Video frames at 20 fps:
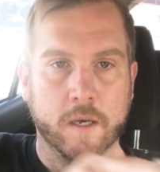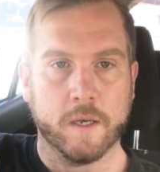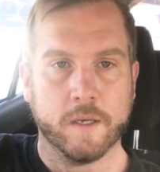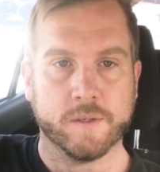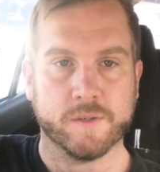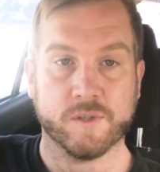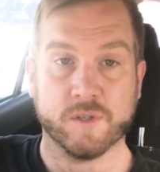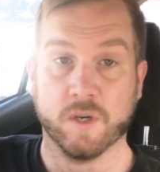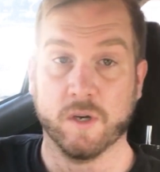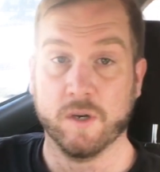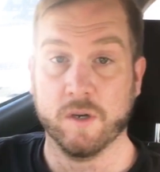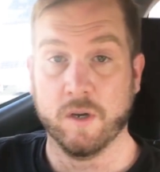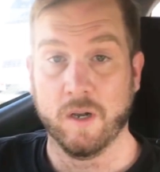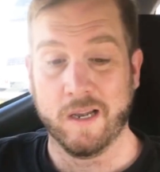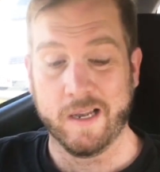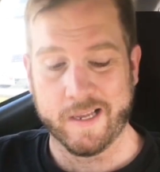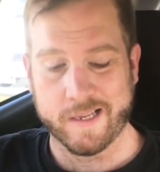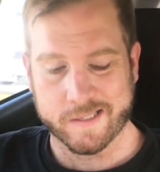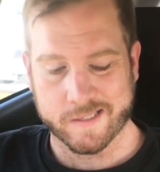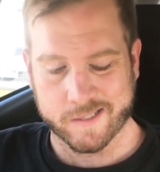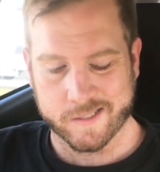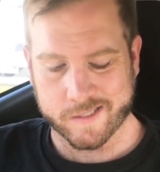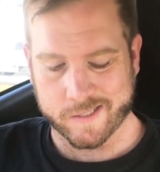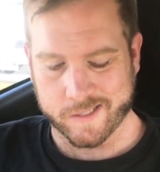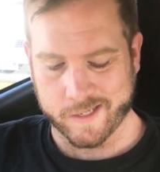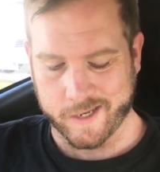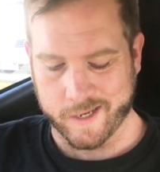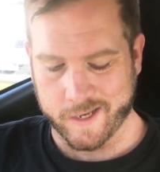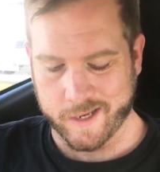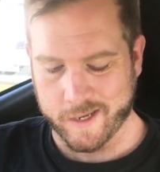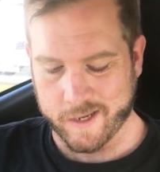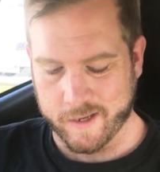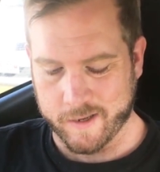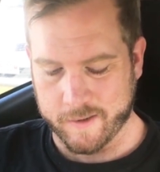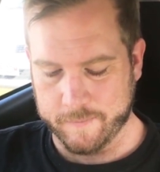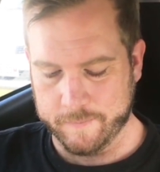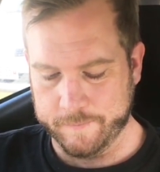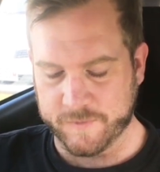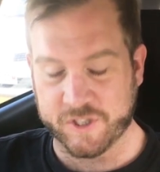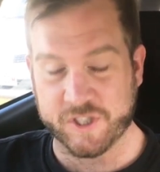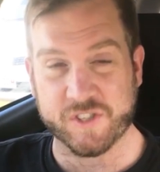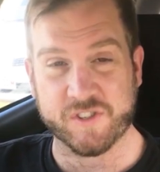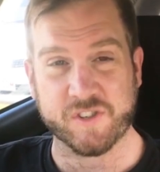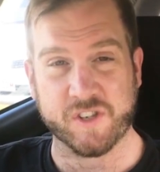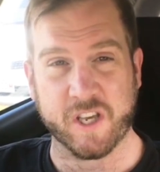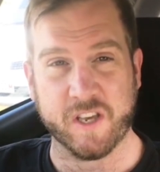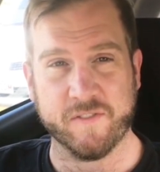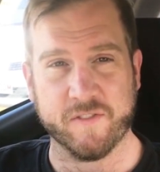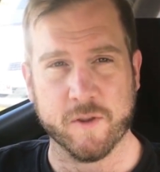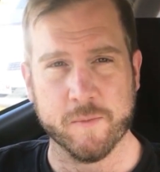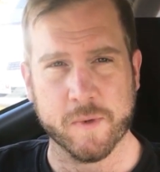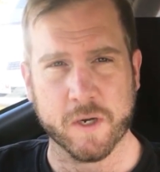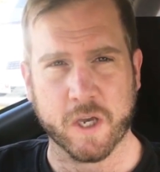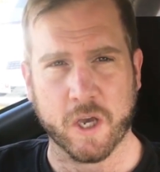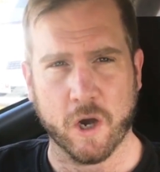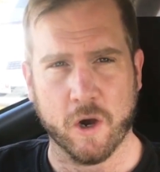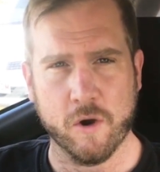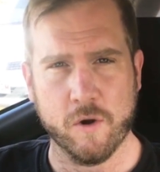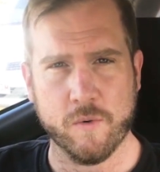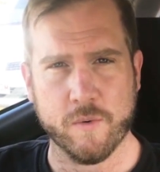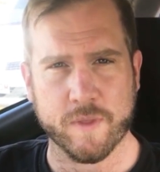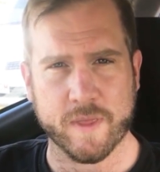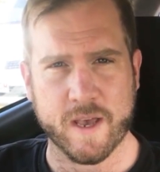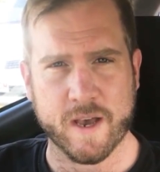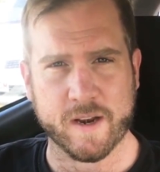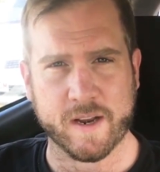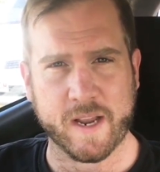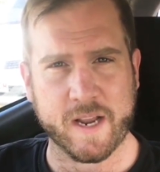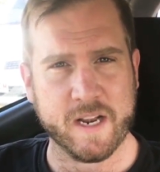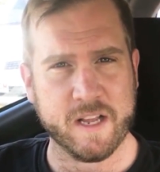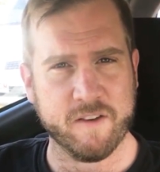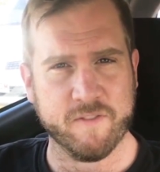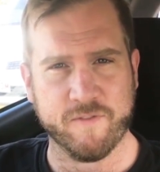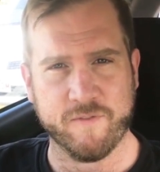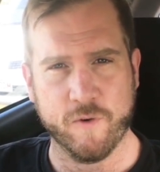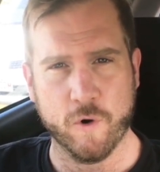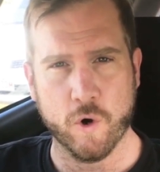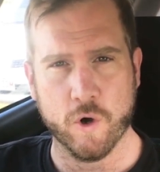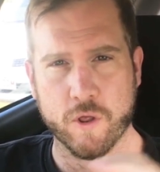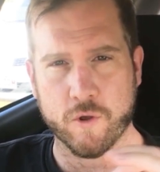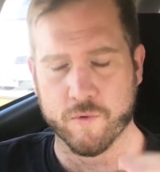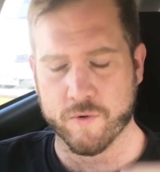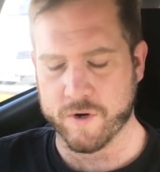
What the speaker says: So let's just give them a go without any further